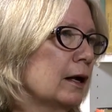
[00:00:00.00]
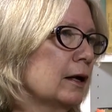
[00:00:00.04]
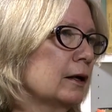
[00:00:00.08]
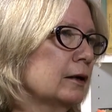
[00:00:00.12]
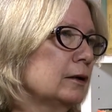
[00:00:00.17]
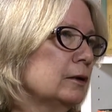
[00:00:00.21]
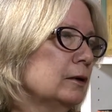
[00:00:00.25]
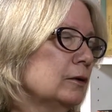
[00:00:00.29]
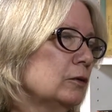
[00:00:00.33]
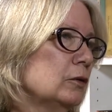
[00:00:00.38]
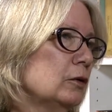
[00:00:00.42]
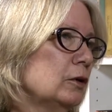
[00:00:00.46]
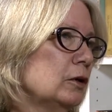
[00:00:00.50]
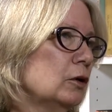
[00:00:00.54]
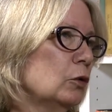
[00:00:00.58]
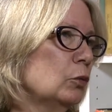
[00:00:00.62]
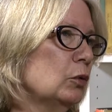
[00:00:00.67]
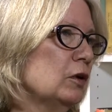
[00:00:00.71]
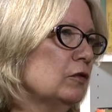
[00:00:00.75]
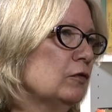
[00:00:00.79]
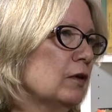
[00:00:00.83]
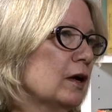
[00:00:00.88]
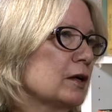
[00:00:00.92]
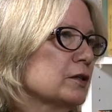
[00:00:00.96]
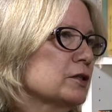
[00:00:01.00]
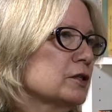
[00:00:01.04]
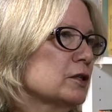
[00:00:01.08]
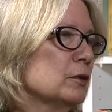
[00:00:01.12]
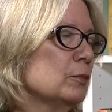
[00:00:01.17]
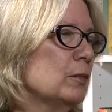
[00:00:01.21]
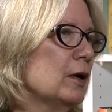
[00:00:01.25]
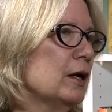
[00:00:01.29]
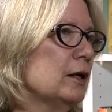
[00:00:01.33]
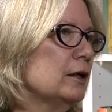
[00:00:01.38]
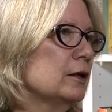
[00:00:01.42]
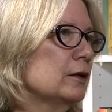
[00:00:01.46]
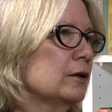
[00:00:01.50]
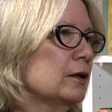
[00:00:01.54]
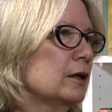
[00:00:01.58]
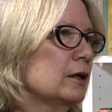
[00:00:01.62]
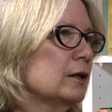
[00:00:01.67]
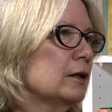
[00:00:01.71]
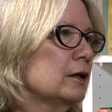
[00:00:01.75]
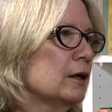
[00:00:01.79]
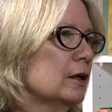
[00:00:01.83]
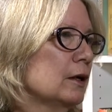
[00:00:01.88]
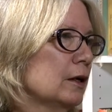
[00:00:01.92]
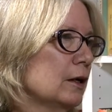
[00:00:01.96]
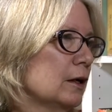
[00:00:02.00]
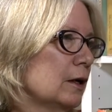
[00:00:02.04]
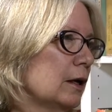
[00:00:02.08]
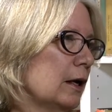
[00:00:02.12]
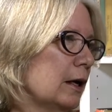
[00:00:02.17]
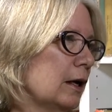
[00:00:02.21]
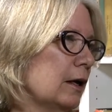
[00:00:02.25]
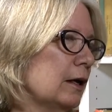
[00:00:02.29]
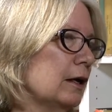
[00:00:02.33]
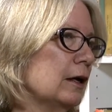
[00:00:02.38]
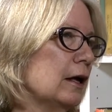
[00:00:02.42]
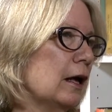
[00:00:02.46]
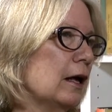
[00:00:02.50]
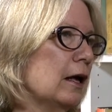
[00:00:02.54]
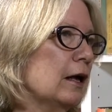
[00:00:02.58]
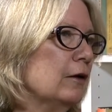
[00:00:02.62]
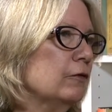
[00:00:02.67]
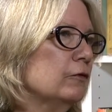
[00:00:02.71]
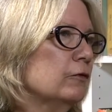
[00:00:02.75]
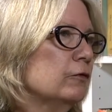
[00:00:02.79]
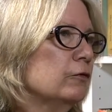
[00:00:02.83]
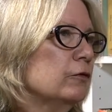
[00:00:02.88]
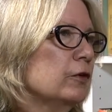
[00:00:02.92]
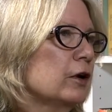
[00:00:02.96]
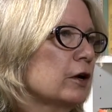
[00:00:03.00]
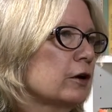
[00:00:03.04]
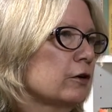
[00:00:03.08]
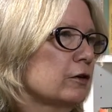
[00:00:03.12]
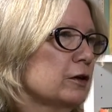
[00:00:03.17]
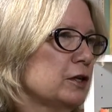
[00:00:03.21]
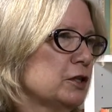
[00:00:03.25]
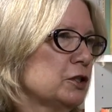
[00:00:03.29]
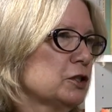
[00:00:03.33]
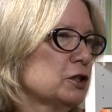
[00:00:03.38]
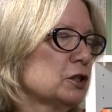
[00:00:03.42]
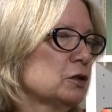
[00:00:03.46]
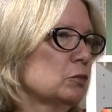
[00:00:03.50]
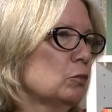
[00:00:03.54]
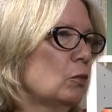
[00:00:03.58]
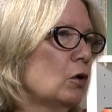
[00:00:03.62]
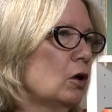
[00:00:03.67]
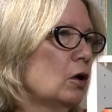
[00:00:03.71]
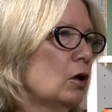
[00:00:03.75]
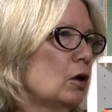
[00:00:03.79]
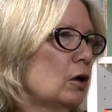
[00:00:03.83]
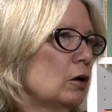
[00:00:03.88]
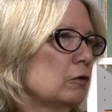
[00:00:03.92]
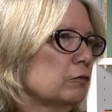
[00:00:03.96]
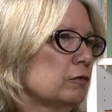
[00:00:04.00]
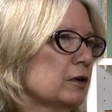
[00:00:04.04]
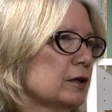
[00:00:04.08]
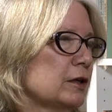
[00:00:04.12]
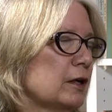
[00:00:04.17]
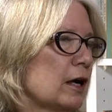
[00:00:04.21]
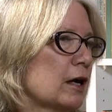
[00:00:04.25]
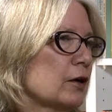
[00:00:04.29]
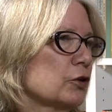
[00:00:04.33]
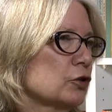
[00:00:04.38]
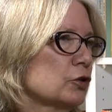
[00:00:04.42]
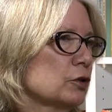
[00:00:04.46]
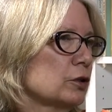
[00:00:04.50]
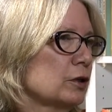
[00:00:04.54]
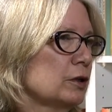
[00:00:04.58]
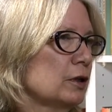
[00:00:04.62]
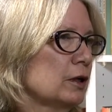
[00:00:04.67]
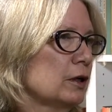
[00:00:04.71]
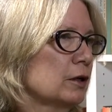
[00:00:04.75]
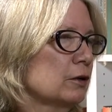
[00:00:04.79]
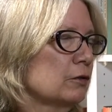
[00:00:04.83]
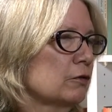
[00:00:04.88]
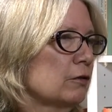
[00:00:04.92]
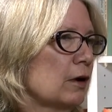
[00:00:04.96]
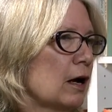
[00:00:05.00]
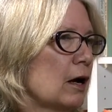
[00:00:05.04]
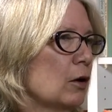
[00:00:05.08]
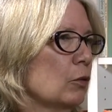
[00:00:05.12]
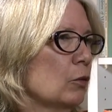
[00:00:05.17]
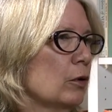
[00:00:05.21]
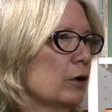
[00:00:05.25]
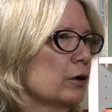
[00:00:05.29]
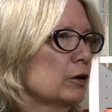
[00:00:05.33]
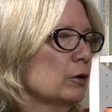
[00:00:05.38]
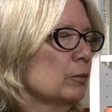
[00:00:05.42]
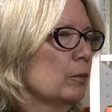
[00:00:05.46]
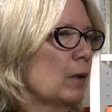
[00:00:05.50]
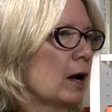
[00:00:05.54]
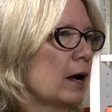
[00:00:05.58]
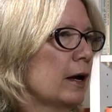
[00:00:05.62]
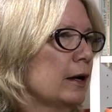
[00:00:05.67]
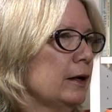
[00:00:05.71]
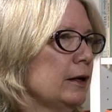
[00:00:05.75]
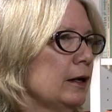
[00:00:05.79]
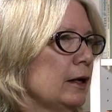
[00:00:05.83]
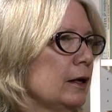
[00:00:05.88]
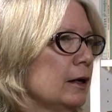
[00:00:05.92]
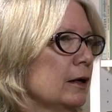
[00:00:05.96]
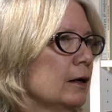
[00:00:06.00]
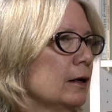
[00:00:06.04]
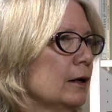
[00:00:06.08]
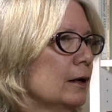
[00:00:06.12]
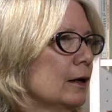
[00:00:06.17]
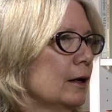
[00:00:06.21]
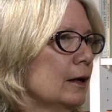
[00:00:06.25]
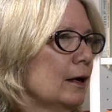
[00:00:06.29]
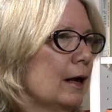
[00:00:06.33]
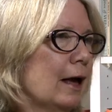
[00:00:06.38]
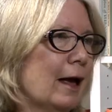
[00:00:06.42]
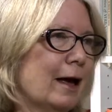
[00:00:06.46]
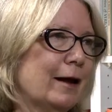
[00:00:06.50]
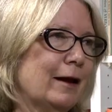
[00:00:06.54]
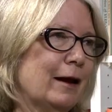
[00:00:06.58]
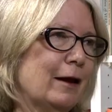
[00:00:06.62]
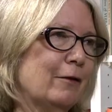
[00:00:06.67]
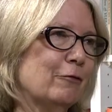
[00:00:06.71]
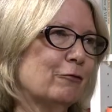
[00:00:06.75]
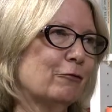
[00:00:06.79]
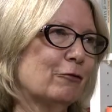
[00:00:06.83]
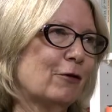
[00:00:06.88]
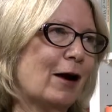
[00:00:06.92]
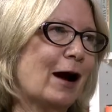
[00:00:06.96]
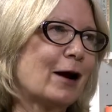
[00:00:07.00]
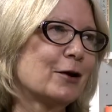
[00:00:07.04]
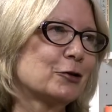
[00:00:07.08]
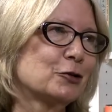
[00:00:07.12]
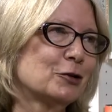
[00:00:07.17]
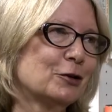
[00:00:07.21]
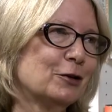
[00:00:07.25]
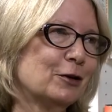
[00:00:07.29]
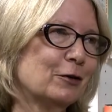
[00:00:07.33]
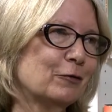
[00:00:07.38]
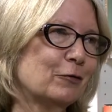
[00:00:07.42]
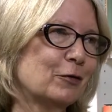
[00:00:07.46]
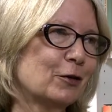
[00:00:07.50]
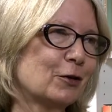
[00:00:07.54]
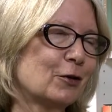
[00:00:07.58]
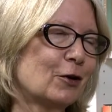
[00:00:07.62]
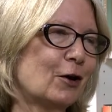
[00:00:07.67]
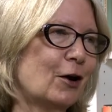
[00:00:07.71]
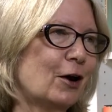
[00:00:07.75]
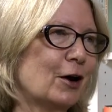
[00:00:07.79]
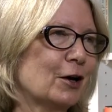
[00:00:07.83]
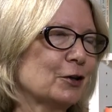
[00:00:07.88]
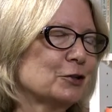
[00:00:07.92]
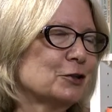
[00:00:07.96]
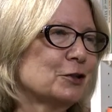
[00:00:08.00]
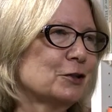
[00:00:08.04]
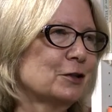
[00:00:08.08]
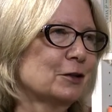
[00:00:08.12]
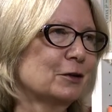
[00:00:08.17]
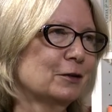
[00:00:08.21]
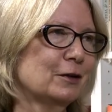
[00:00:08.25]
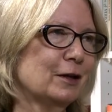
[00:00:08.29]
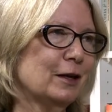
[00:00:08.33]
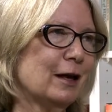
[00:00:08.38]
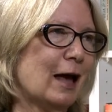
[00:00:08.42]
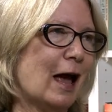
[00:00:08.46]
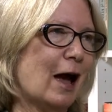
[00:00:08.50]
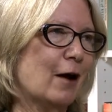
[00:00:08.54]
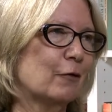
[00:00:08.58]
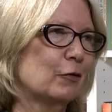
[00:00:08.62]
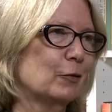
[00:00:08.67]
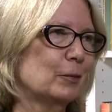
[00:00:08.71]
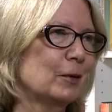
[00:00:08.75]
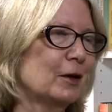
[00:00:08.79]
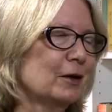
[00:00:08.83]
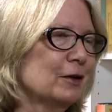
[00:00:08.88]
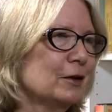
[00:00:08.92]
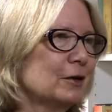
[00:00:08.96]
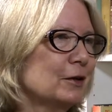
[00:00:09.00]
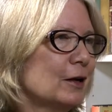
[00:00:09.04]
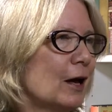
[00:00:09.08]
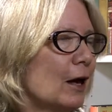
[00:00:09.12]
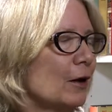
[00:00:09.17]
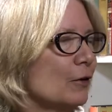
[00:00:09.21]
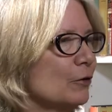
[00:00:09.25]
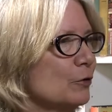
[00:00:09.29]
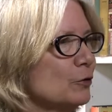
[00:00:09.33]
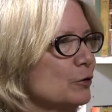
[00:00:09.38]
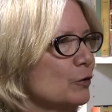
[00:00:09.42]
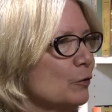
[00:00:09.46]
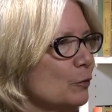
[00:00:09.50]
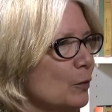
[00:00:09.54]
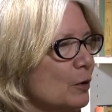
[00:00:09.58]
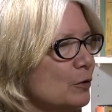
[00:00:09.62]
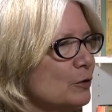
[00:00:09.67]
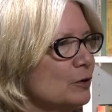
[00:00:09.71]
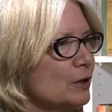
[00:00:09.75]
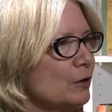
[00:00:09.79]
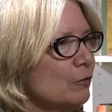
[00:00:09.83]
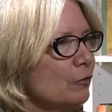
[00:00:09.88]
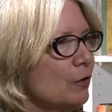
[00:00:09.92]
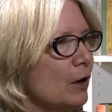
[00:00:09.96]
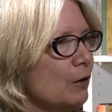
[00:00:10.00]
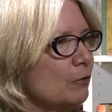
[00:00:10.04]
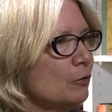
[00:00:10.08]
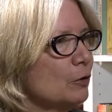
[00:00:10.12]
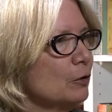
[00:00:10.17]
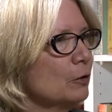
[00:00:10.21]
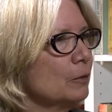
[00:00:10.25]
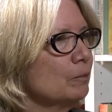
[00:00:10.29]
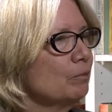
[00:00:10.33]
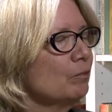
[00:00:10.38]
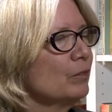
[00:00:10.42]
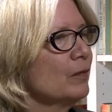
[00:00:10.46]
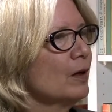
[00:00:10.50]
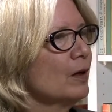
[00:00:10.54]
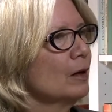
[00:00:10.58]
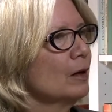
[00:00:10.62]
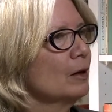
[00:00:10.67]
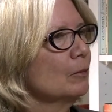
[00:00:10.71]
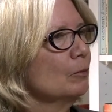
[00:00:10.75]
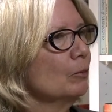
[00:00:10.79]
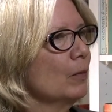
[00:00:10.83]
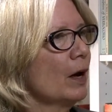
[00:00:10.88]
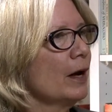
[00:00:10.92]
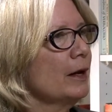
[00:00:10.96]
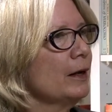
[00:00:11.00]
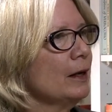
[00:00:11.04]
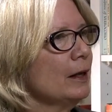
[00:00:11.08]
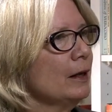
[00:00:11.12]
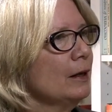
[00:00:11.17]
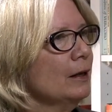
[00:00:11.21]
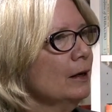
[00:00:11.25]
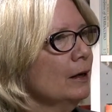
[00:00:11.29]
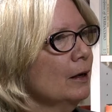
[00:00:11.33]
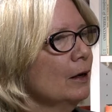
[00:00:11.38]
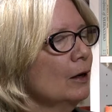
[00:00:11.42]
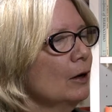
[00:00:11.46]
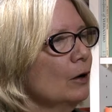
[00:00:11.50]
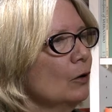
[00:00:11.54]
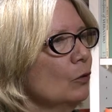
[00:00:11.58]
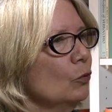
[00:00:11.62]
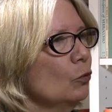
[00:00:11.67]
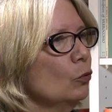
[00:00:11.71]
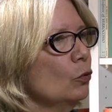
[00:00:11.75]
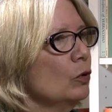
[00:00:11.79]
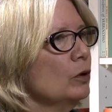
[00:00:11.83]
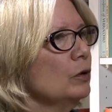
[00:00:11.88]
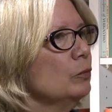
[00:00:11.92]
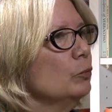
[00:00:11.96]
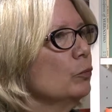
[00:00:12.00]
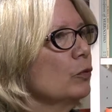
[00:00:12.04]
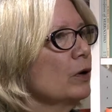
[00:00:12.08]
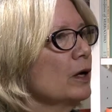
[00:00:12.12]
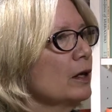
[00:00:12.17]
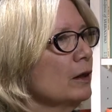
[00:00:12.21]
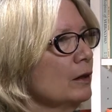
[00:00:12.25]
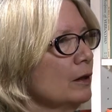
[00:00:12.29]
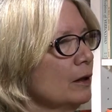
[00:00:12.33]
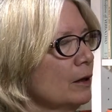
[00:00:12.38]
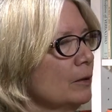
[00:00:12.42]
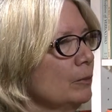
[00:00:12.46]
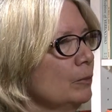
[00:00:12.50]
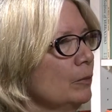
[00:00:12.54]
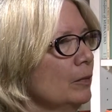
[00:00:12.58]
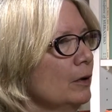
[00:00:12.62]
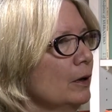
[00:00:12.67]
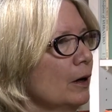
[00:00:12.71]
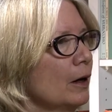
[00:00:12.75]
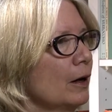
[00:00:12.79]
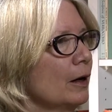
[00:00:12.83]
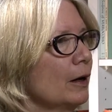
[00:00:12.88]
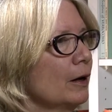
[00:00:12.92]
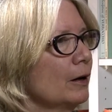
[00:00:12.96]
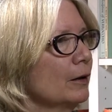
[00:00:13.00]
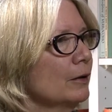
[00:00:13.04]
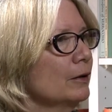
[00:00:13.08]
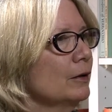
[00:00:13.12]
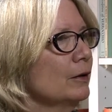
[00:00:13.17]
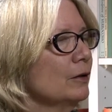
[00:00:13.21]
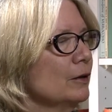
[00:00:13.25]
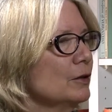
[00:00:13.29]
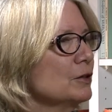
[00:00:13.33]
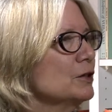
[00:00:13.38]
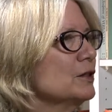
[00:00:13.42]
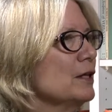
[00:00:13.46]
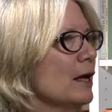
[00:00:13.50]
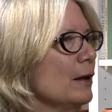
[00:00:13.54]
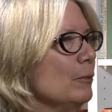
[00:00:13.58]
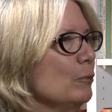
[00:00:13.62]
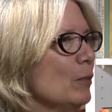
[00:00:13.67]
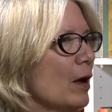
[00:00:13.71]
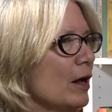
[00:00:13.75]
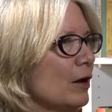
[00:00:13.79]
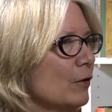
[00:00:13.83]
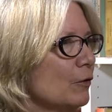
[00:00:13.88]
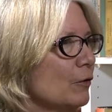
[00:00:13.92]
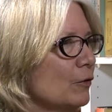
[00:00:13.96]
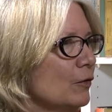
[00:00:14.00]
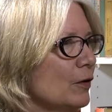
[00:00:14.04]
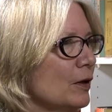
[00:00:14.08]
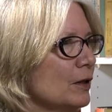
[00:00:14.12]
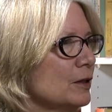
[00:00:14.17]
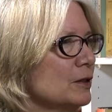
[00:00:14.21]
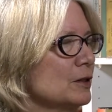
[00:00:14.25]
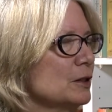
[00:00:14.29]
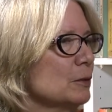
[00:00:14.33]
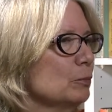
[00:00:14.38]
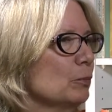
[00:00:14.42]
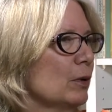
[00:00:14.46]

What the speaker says: And, you know, we've estimated that a very small reduction in groundwater mining at a fraction of the cost, the $500 million of mostly federal money, would bring them the same benefits.